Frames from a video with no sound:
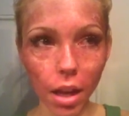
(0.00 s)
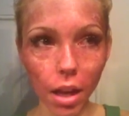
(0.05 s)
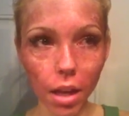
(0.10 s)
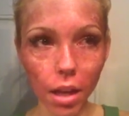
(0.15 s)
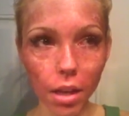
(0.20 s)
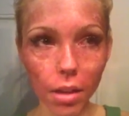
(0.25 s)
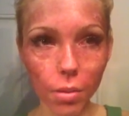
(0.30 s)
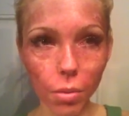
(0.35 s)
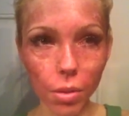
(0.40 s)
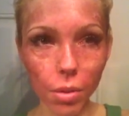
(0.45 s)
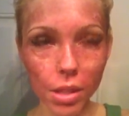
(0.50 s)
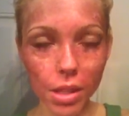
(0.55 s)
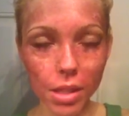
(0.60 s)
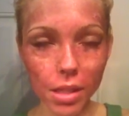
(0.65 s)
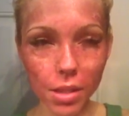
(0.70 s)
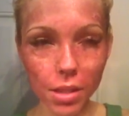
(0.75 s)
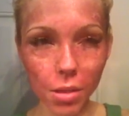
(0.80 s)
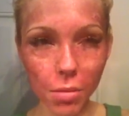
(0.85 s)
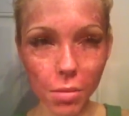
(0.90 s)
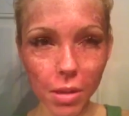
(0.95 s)
it wasn't
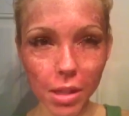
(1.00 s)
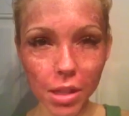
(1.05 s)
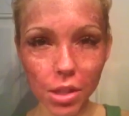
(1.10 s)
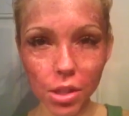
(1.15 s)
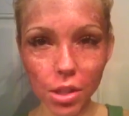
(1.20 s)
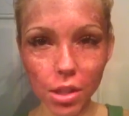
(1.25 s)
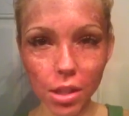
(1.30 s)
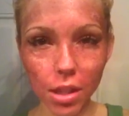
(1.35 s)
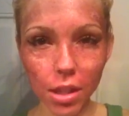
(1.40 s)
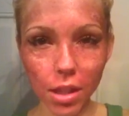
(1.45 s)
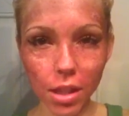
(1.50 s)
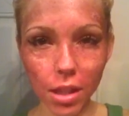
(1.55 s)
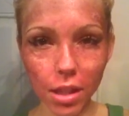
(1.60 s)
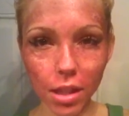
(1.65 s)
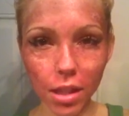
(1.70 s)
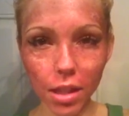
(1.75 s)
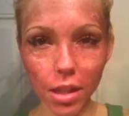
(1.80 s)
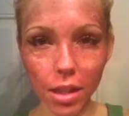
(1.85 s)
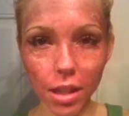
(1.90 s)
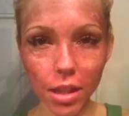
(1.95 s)
so much
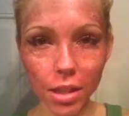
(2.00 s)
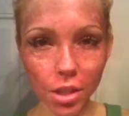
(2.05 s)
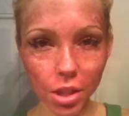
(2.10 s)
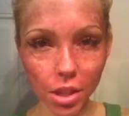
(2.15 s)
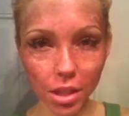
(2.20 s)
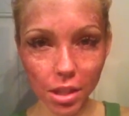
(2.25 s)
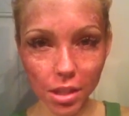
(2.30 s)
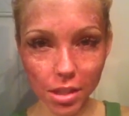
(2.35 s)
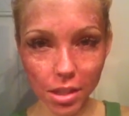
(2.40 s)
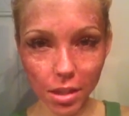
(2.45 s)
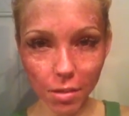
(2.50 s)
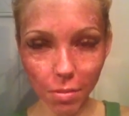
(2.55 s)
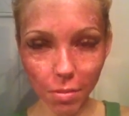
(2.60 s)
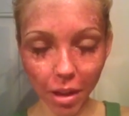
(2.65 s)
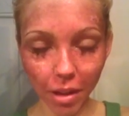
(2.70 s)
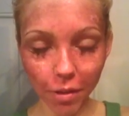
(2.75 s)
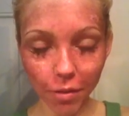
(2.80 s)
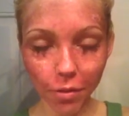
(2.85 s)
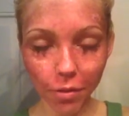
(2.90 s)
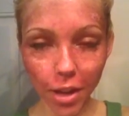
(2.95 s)
the itchiness of my
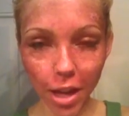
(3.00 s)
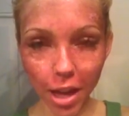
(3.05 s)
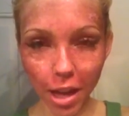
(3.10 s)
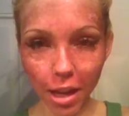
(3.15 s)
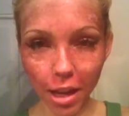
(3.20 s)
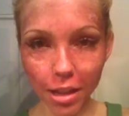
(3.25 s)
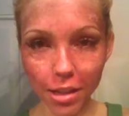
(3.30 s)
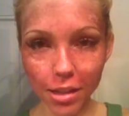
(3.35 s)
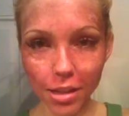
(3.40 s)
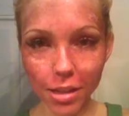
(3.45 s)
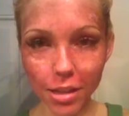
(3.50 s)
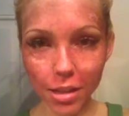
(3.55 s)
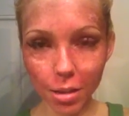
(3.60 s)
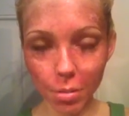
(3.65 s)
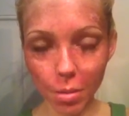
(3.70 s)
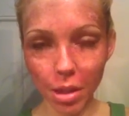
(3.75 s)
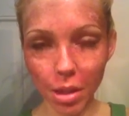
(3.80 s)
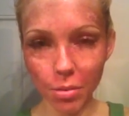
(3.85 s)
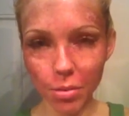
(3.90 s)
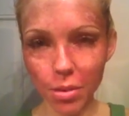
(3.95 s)
face. I mean,
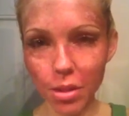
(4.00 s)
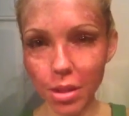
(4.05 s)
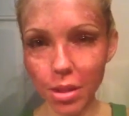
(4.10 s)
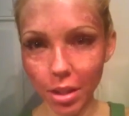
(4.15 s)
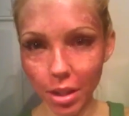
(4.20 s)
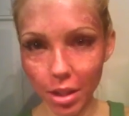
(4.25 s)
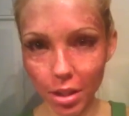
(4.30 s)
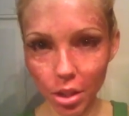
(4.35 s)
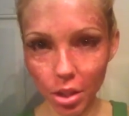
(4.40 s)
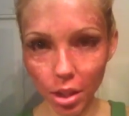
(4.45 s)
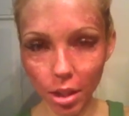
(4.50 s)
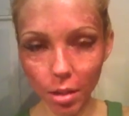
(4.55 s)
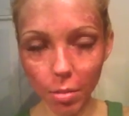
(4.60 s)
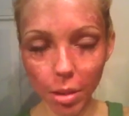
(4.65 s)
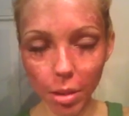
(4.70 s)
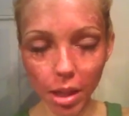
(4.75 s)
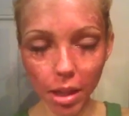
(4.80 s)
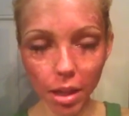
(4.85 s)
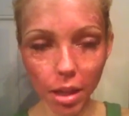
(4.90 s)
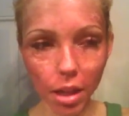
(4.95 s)
it was still itchy,
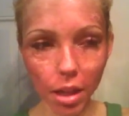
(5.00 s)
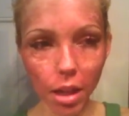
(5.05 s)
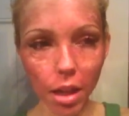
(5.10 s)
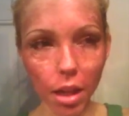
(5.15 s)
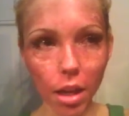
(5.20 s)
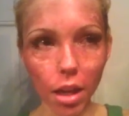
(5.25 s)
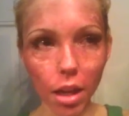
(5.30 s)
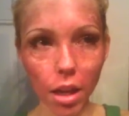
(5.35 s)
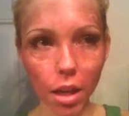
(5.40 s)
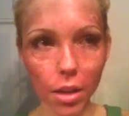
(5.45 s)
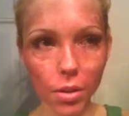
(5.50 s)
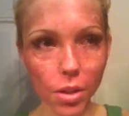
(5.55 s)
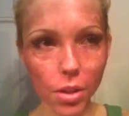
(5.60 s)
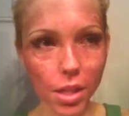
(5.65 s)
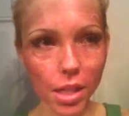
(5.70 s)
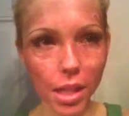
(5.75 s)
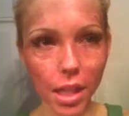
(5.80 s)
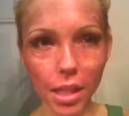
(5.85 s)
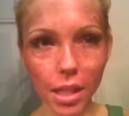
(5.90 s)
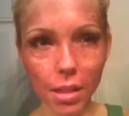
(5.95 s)
but I was just
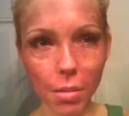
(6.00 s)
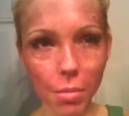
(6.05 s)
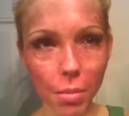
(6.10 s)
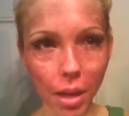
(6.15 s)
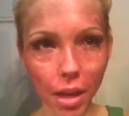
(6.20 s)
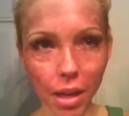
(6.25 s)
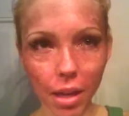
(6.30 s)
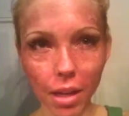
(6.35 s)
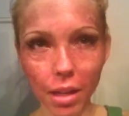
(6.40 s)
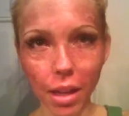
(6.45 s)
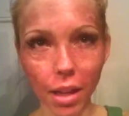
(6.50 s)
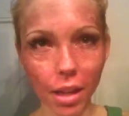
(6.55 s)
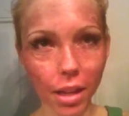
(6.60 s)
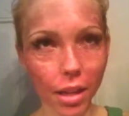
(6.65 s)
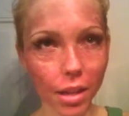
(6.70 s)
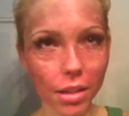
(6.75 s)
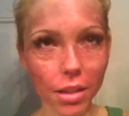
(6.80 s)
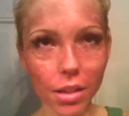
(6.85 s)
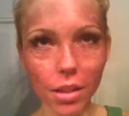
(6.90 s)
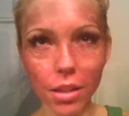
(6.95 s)
laying in bed,
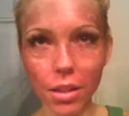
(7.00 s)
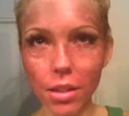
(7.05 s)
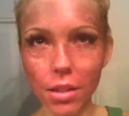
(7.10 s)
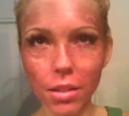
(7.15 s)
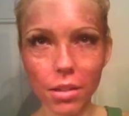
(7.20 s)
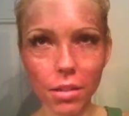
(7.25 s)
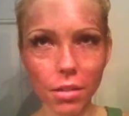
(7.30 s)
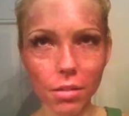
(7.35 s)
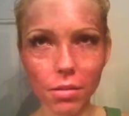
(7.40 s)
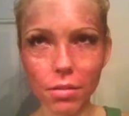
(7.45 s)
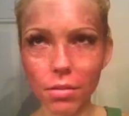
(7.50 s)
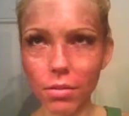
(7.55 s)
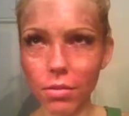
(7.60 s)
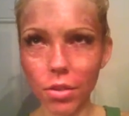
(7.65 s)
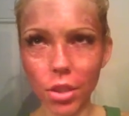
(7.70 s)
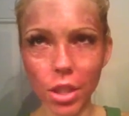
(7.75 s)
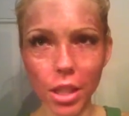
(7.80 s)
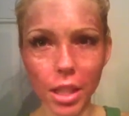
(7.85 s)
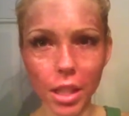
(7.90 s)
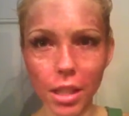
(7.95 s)
like,
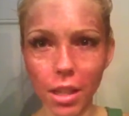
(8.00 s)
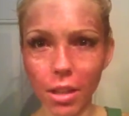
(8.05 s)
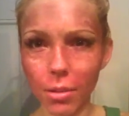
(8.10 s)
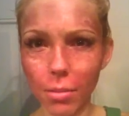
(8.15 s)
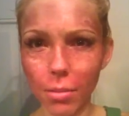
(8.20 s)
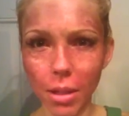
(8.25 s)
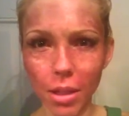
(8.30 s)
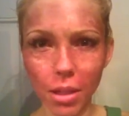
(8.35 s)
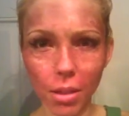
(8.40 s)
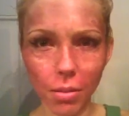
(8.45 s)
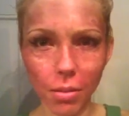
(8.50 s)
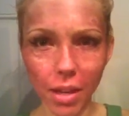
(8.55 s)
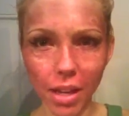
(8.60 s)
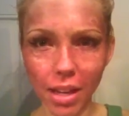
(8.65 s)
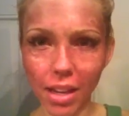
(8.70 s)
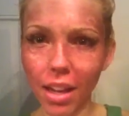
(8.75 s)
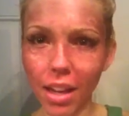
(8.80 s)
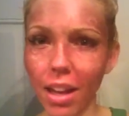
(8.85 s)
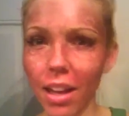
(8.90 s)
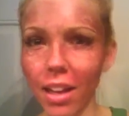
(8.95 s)
freaking out about the
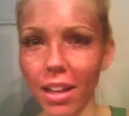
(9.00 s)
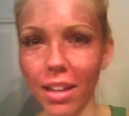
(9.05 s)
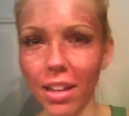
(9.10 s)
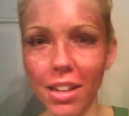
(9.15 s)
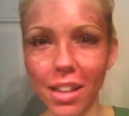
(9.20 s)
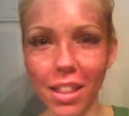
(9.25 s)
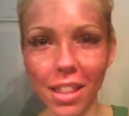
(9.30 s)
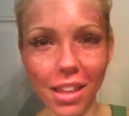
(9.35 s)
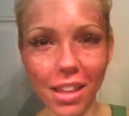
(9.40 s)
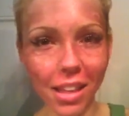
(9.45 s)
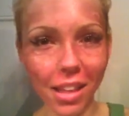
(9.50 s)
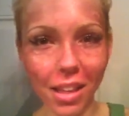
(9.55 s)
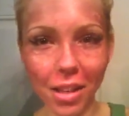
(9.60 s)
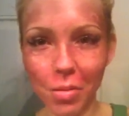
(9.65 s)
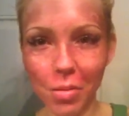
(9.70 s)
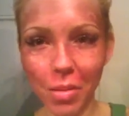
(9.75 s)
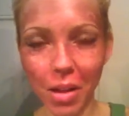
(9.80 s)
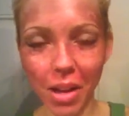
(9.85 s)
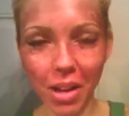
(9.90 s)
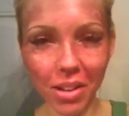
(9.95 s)
wedding and thinking
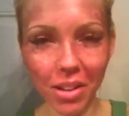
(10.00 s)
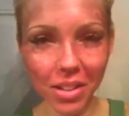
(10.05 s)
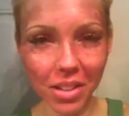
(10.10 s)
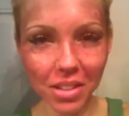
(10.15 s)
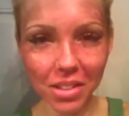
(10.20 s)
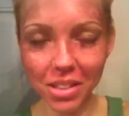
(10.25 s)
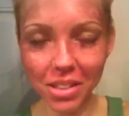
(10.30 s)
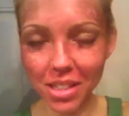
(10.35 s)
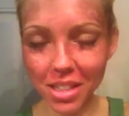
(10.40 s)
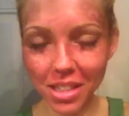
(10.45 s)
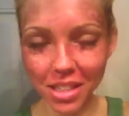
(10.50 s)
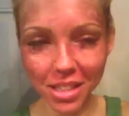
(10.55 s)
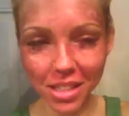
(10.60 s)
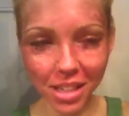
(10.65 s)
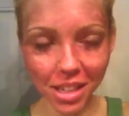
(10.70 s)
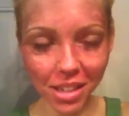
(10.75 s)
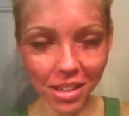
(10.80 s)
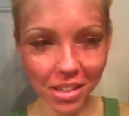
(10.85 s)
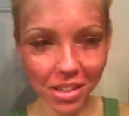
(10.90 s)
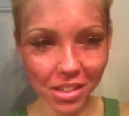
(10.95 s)
about little
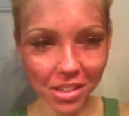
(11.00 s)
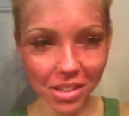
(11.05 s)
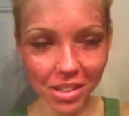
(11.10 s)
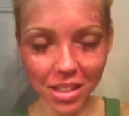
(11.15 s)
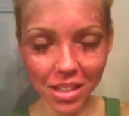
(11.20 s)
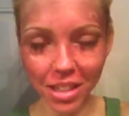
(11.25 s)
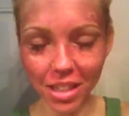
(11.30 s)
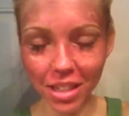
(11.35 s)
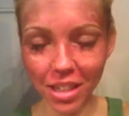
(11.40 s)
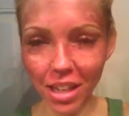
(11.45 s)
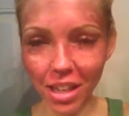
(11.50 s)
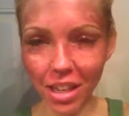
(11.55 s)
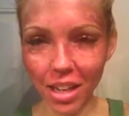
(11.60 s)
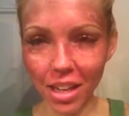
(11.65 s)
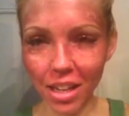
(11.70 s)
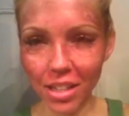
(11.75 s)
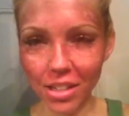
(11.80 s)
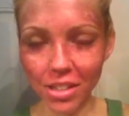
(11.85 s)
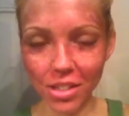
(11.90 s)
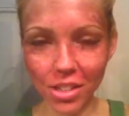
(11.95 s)
details and
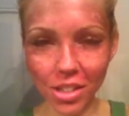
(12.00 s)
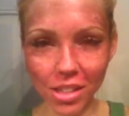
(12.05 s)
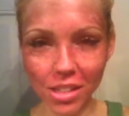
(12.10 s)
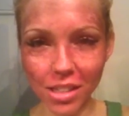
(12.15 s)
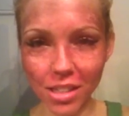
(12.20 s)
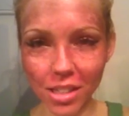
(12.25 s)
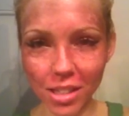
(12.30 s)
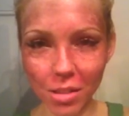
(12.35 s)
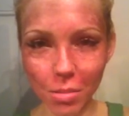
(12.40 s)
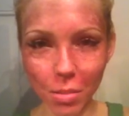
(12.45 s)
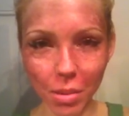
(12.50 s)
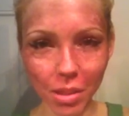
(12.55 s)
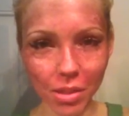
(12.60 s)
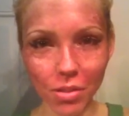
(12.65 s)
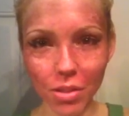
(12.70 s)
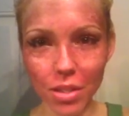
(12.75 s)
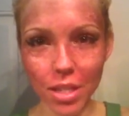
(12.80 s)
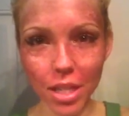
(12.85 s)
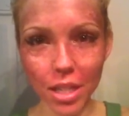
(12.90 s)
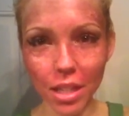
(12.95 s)
just being
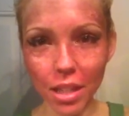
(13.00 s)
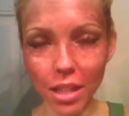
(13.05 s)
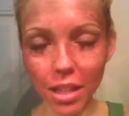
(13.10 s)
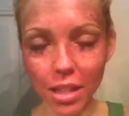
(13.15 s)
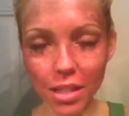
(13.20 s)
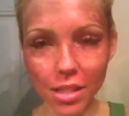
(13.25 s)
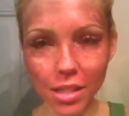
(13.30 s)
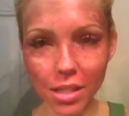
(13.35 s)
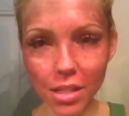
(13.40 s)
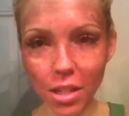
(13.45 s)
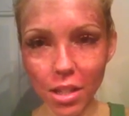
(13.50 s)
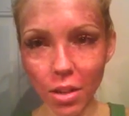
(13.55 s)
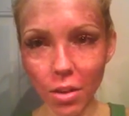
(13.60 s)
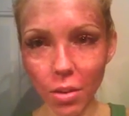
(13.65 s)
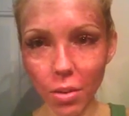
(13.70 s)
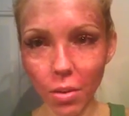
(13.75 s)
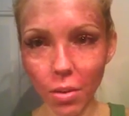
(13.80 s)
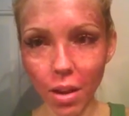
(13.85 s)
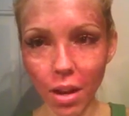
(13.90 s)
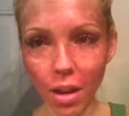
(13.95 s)
ridiculous. So,